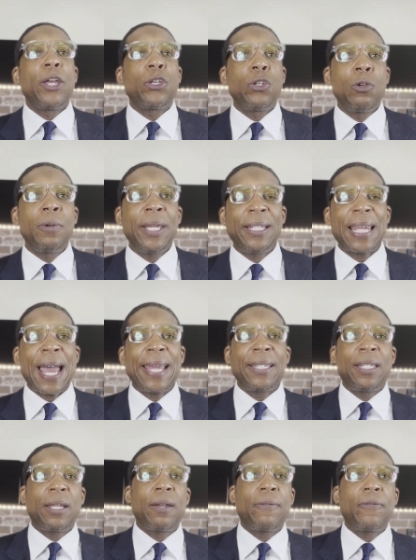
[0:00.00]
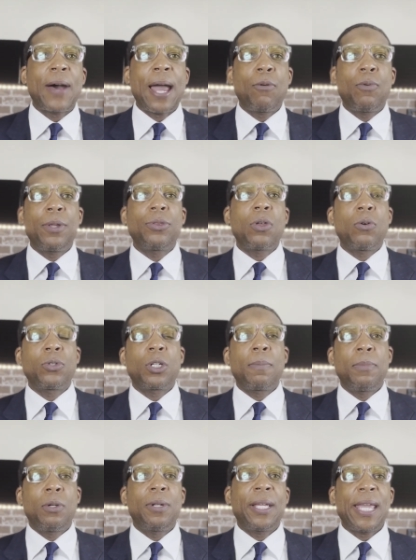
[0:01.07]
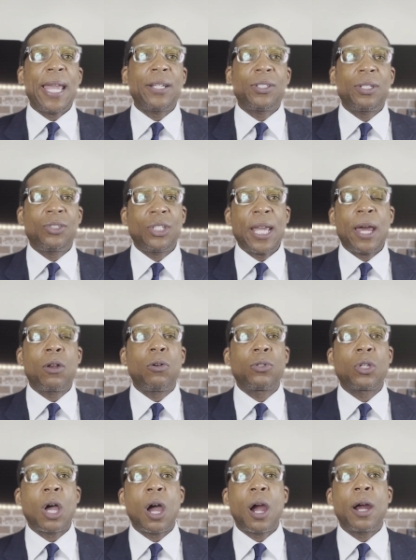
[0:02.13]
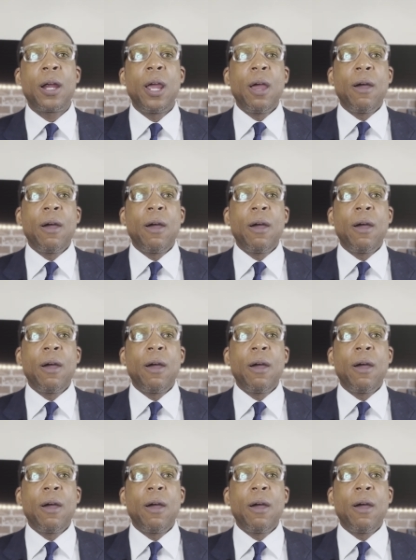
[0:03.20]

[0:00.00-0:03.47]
you need to identify what those communication channels are